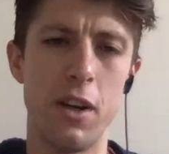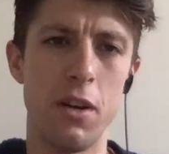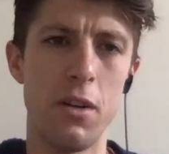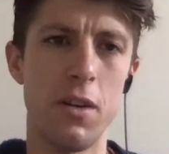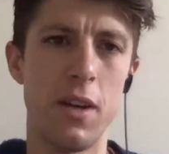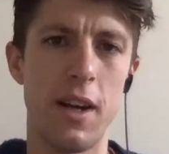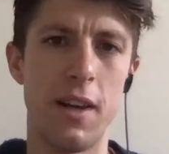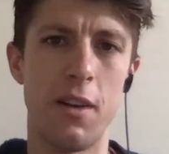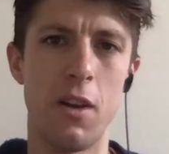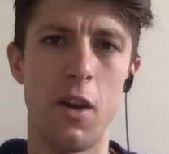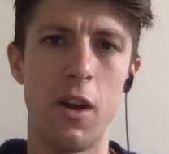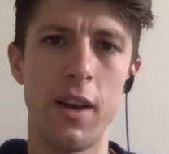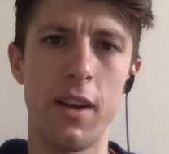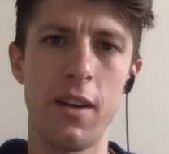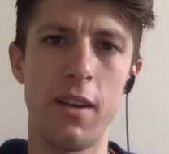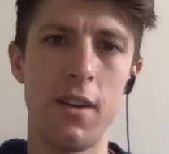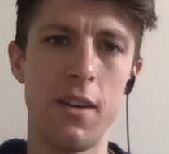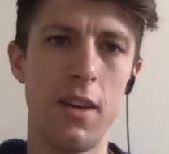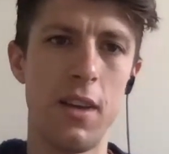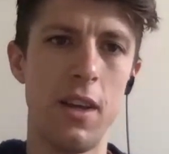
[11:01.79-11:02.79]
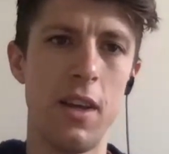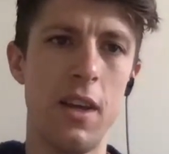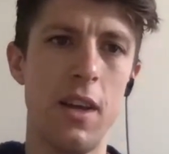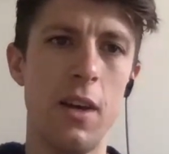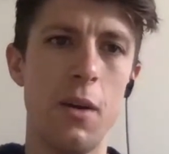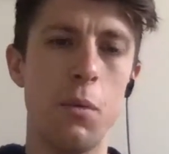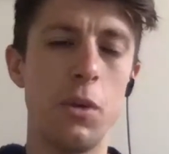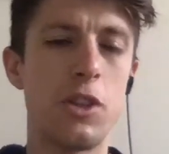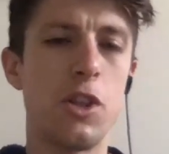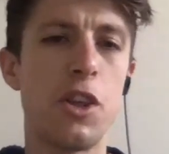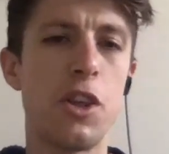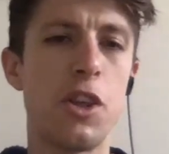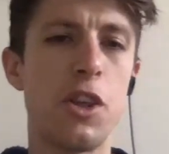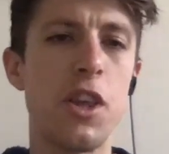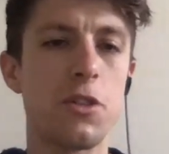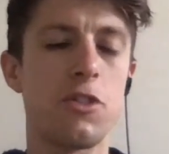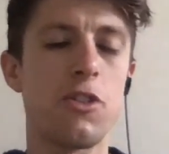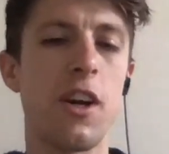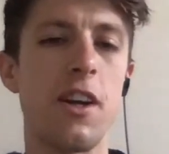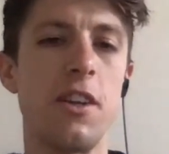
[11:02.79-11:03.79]
Rio, unlike, which you think
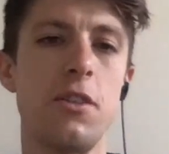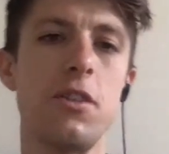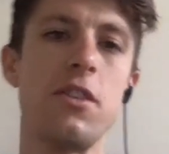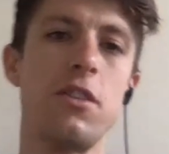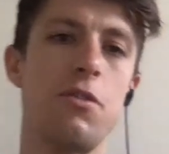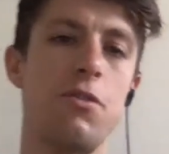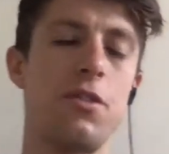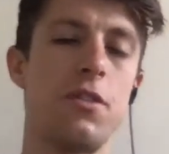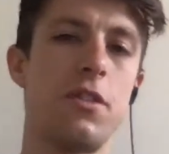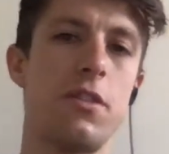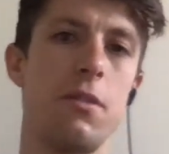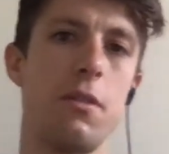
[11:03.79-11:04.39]
was strange because